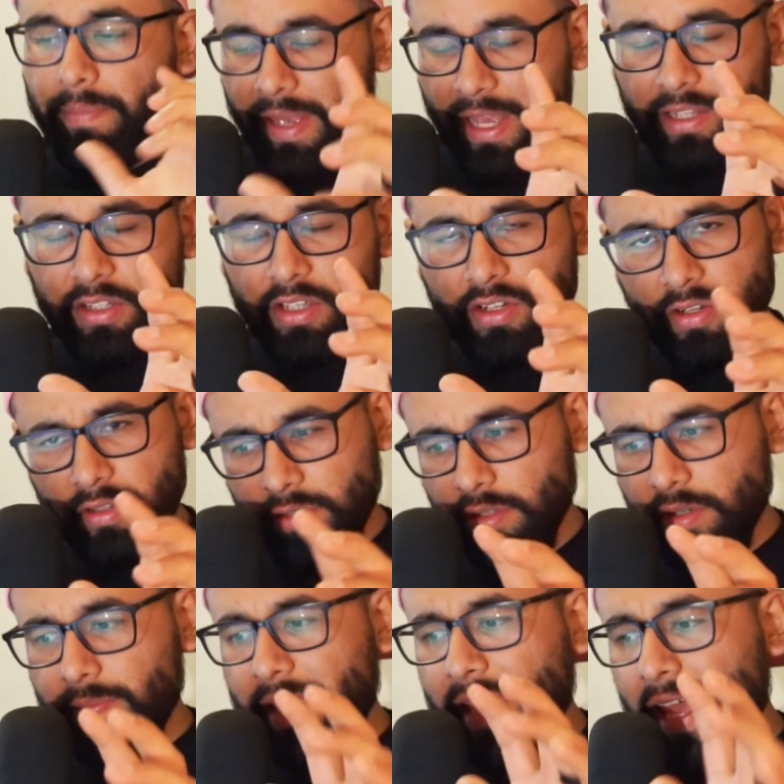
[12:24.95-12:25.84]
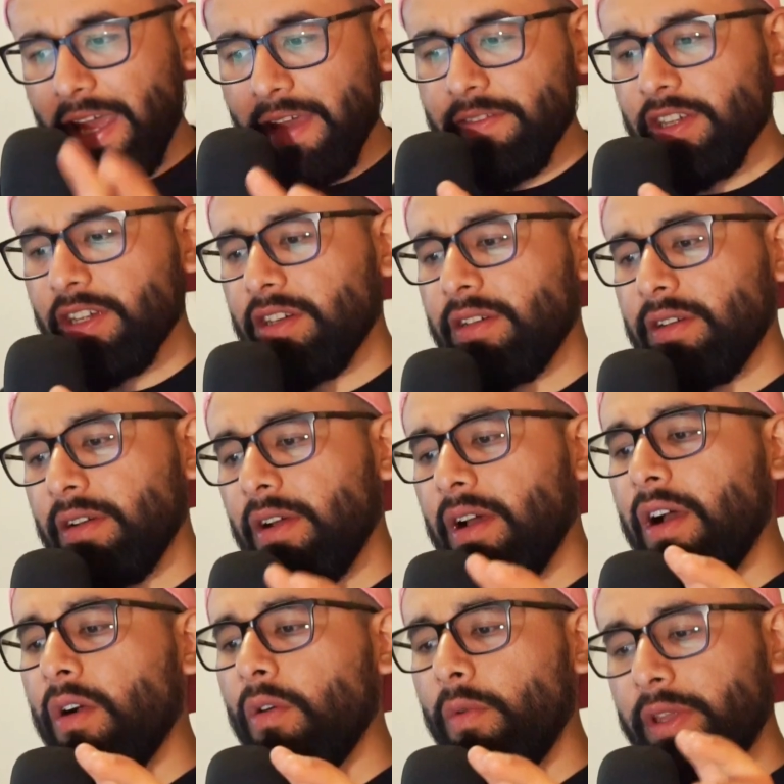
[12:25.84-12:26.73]
pay attention to your behavior,
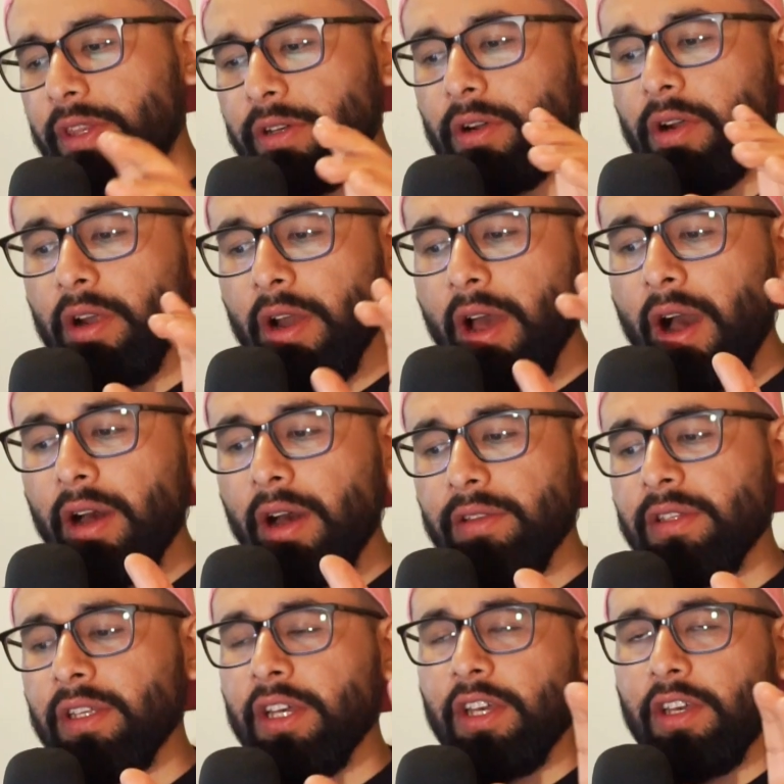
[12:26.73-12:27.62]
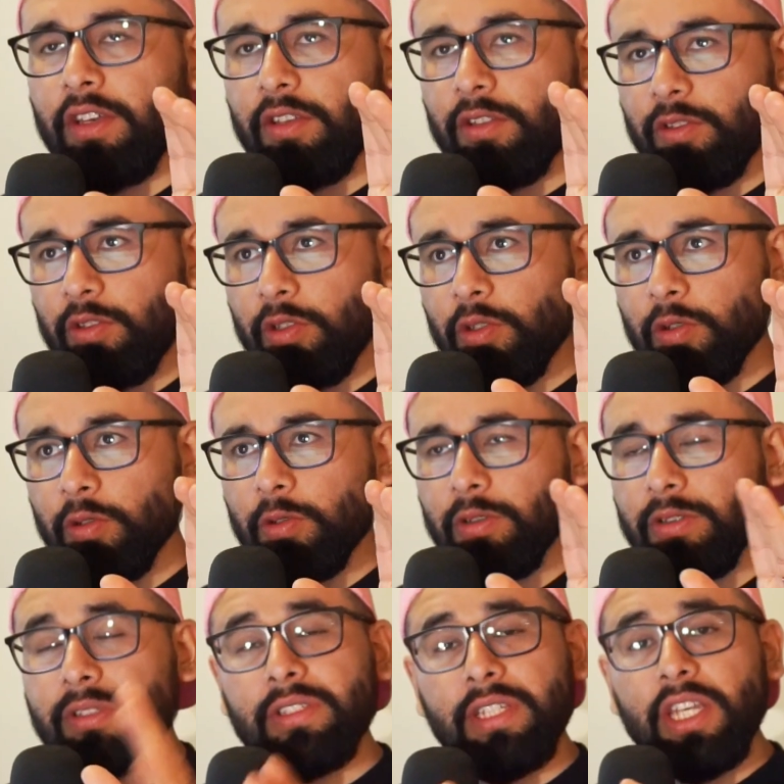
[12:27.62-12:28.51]
uh, whether or not
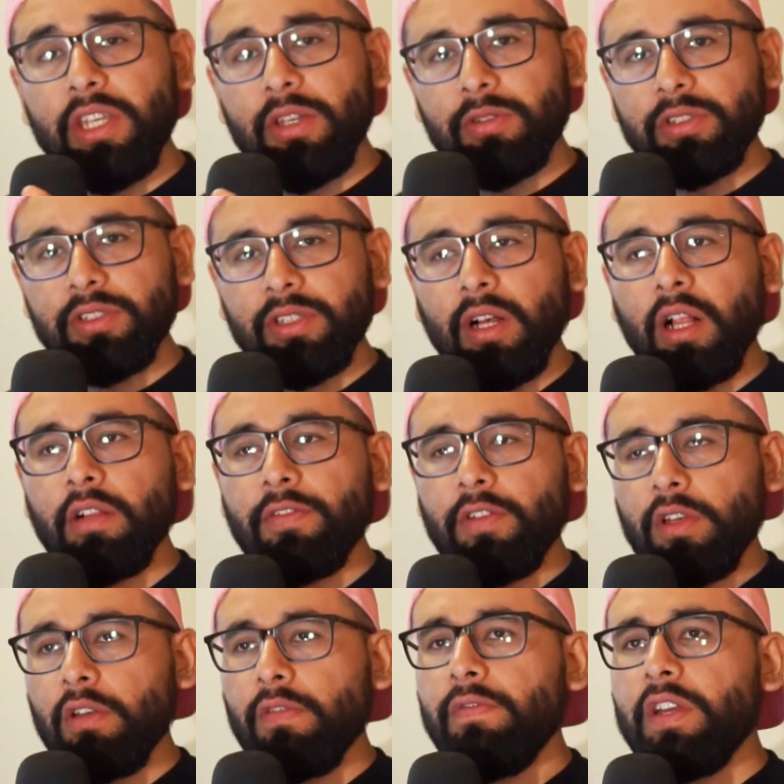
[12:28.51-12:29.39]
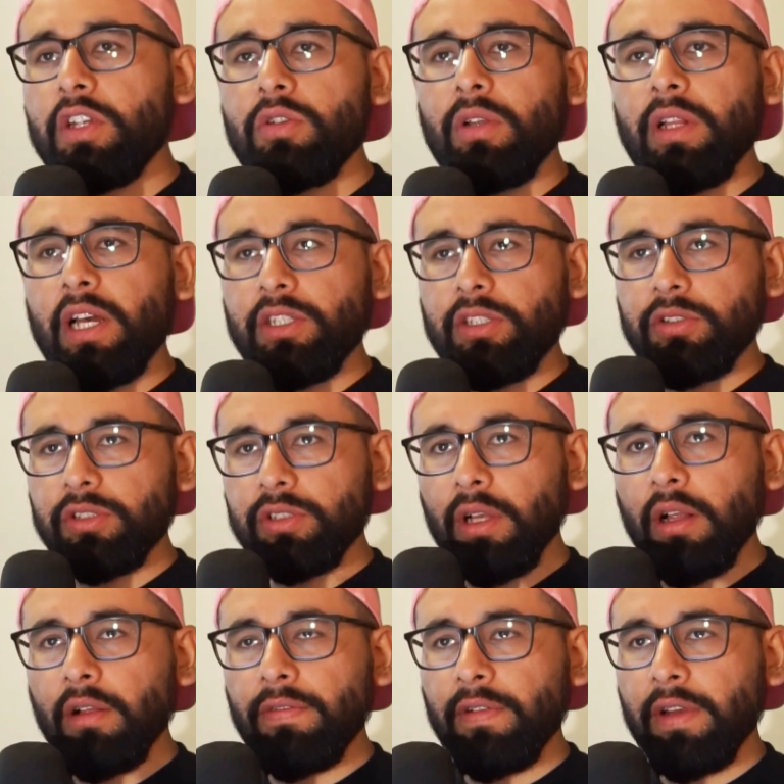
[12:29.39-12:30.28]
you see yourself or you visualize
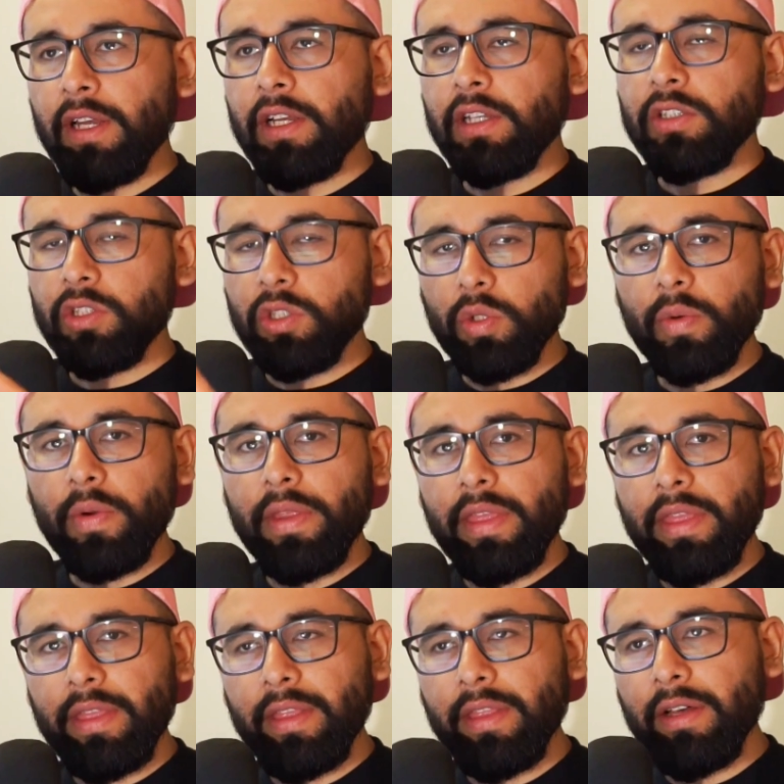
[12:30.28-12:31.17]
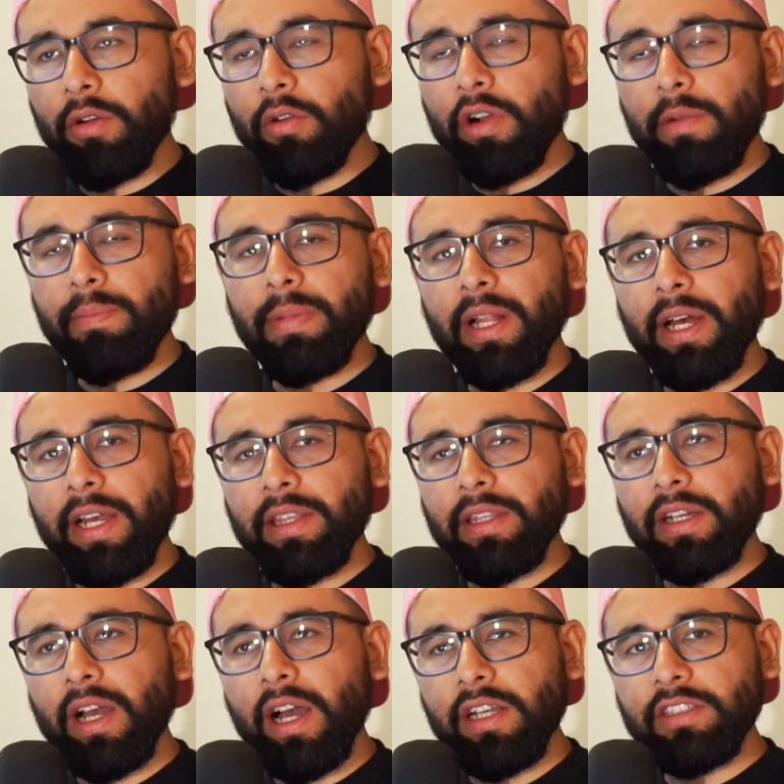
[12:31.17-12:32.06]
yourself doing or
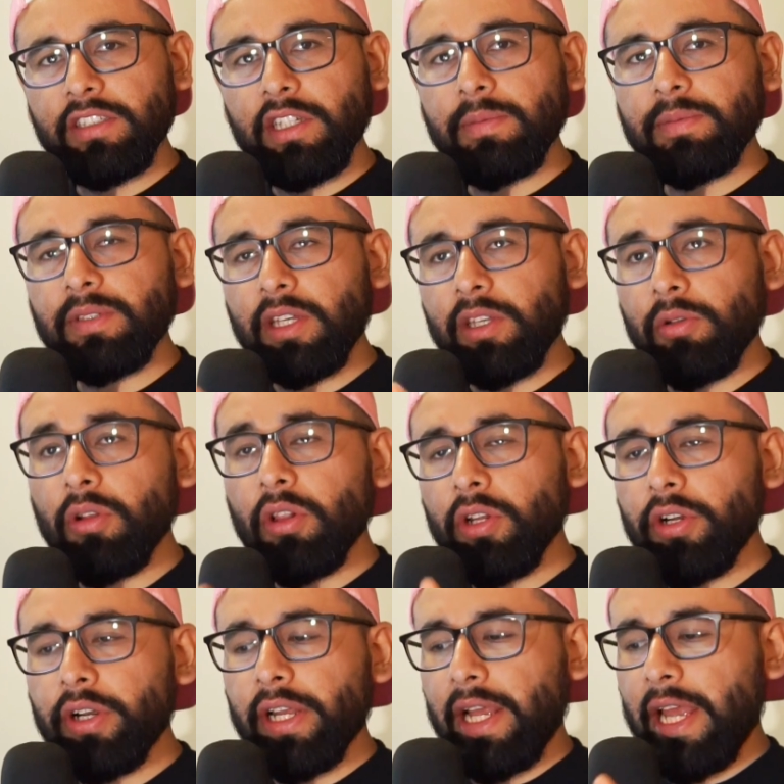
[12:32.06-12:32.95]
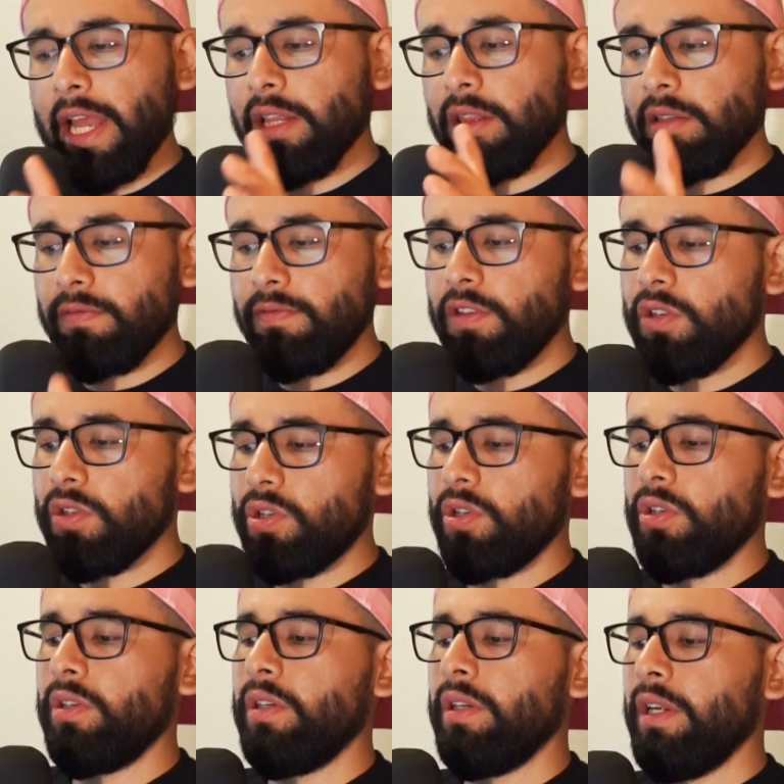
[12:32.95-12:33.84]
applying the concepts that you're learning in the
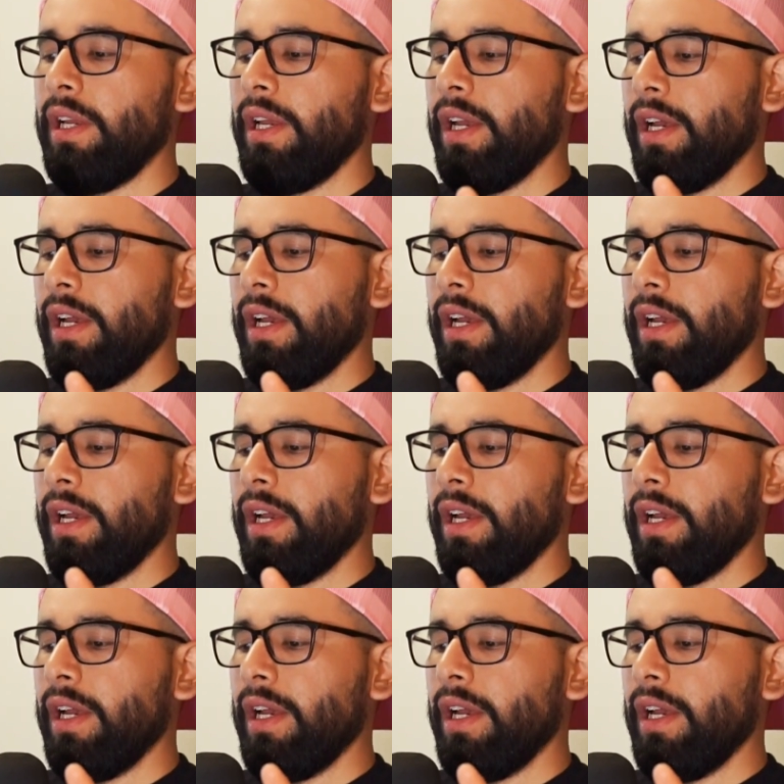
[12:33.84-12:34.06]
future.